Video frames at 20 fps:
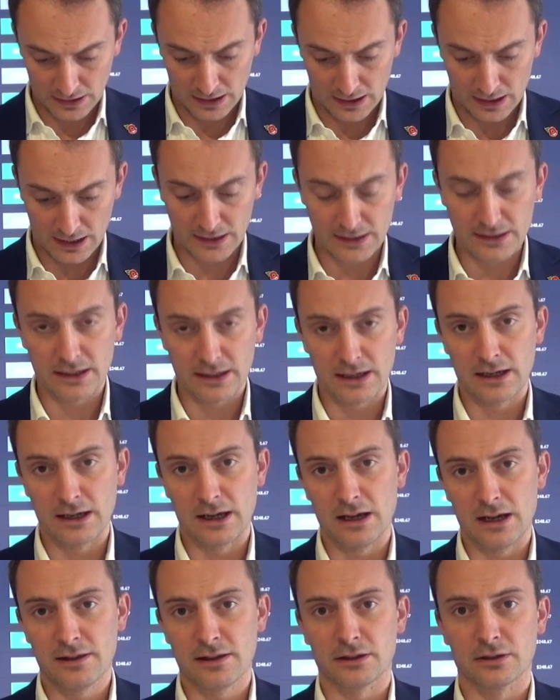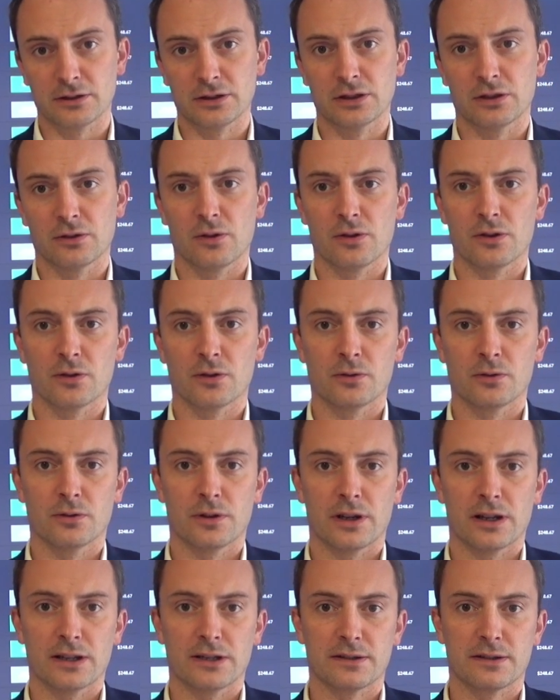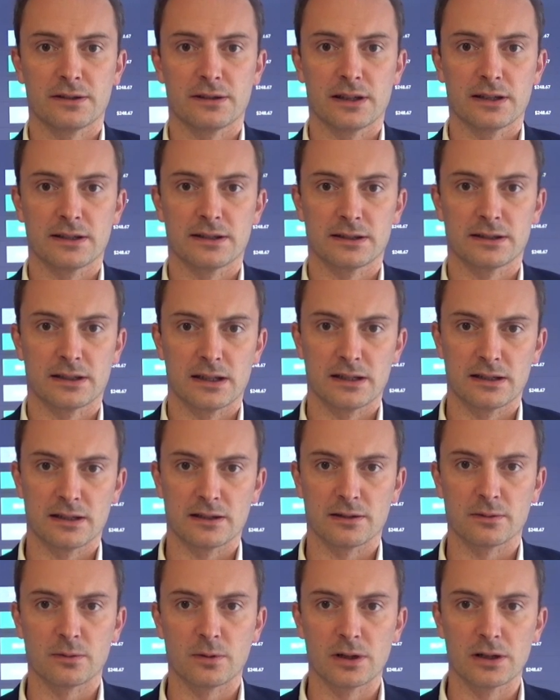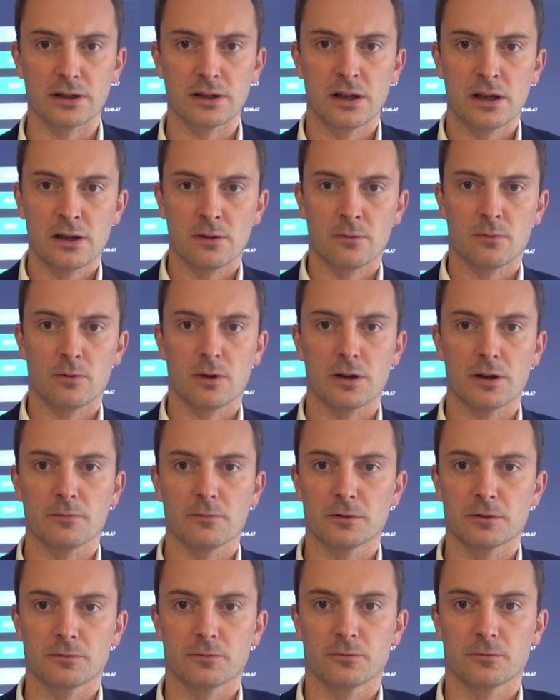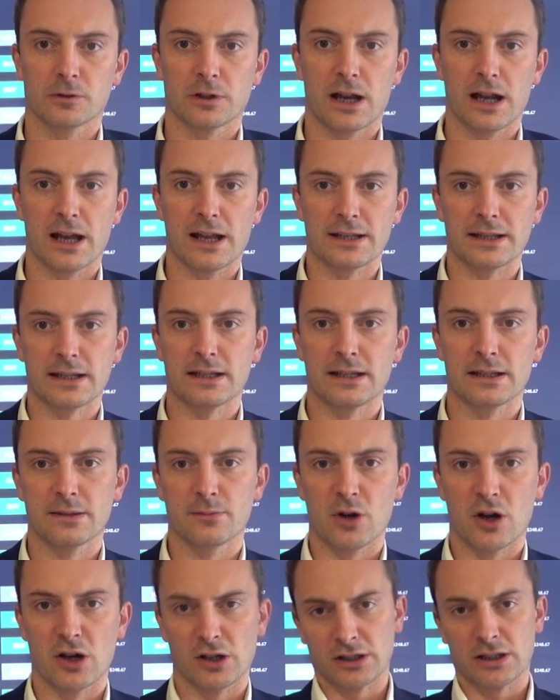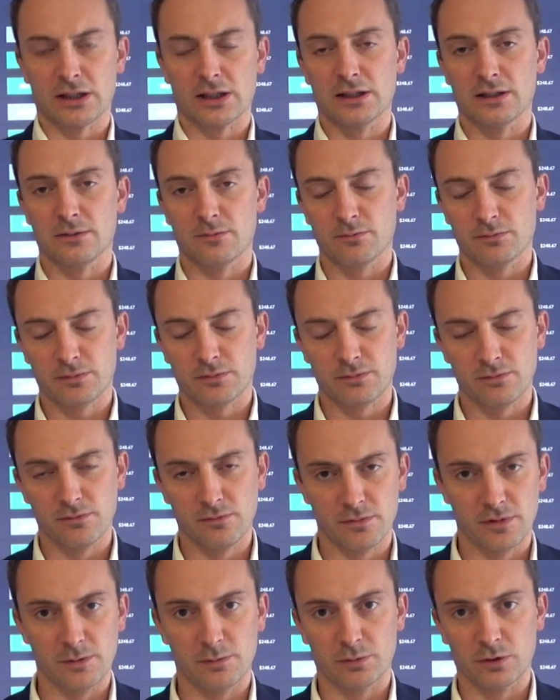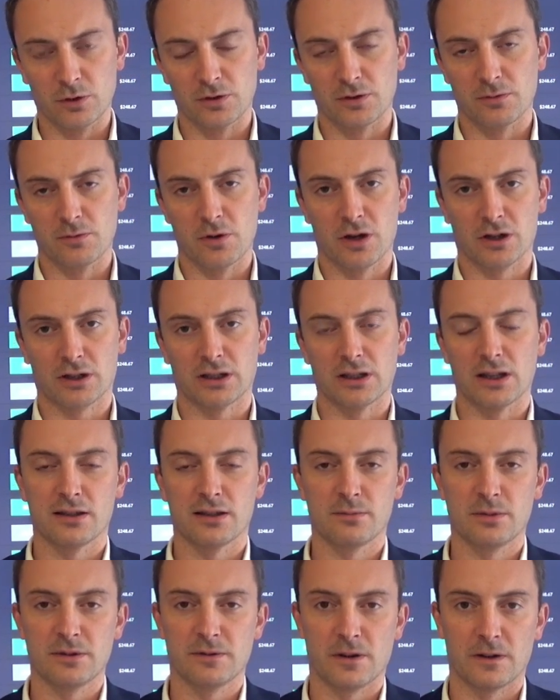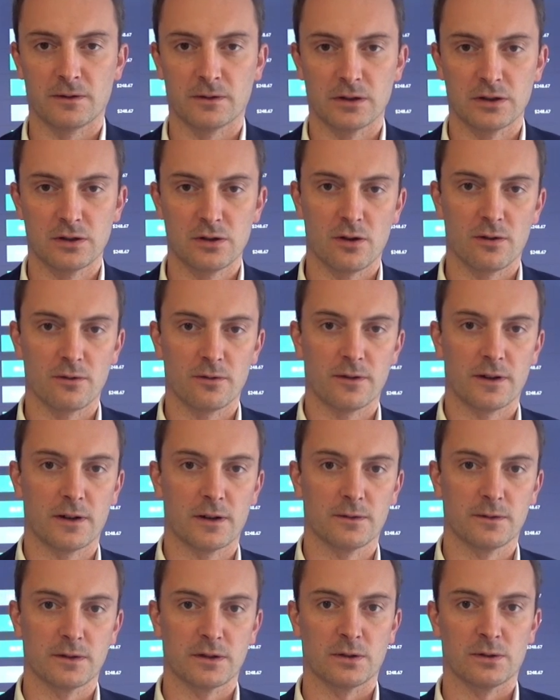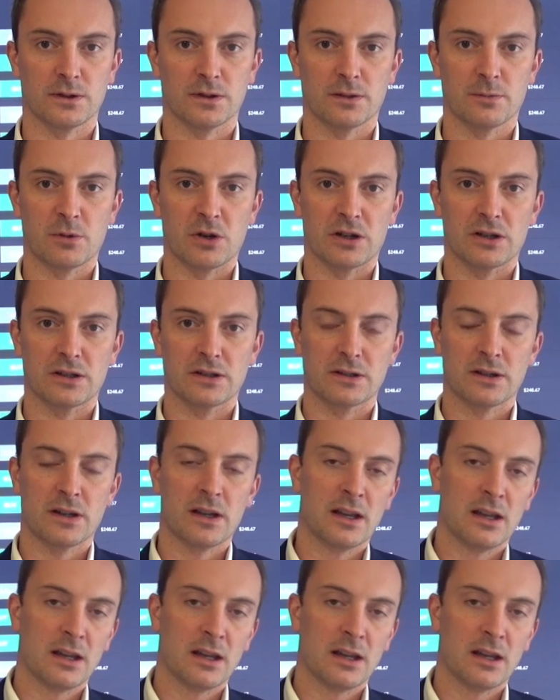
And I think on the whole that's the case. That's why we're at the market in the broader market. The S&P 500 not far off its all-time highs.